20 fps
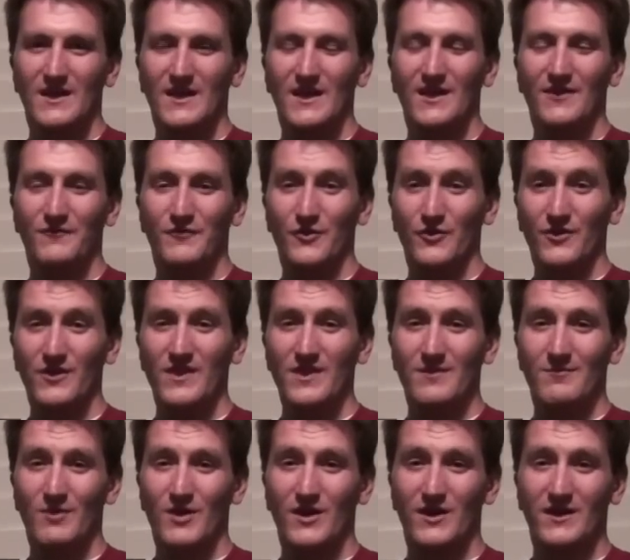If you're in
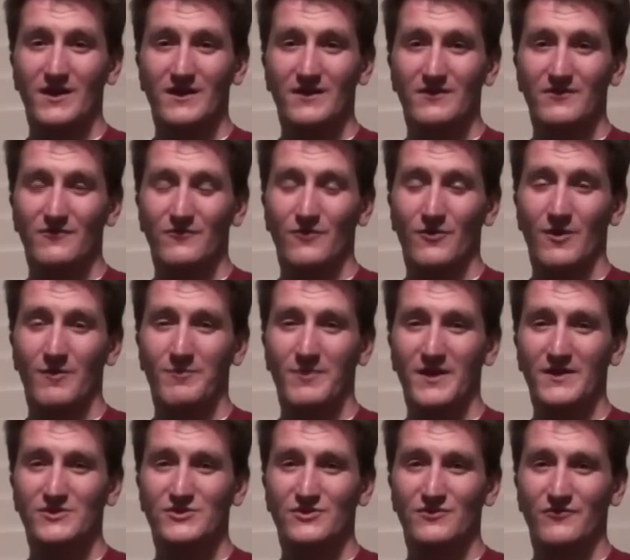the market for a
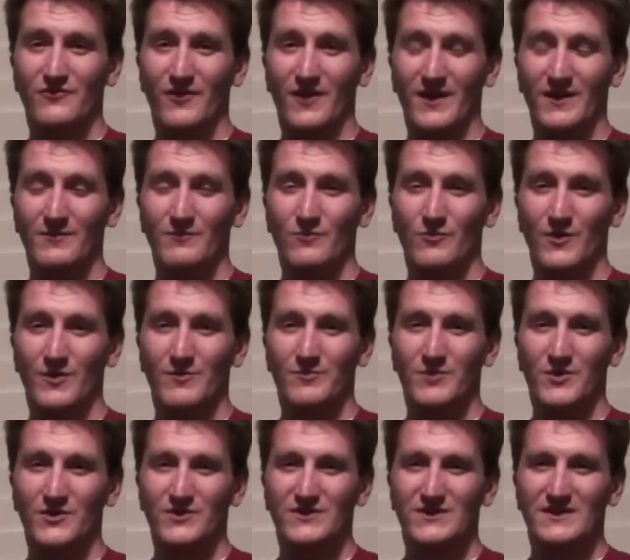picture frame with a
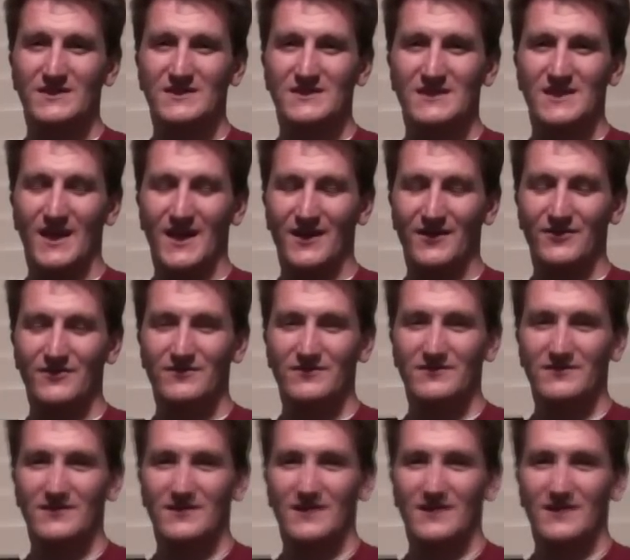built-in scanner,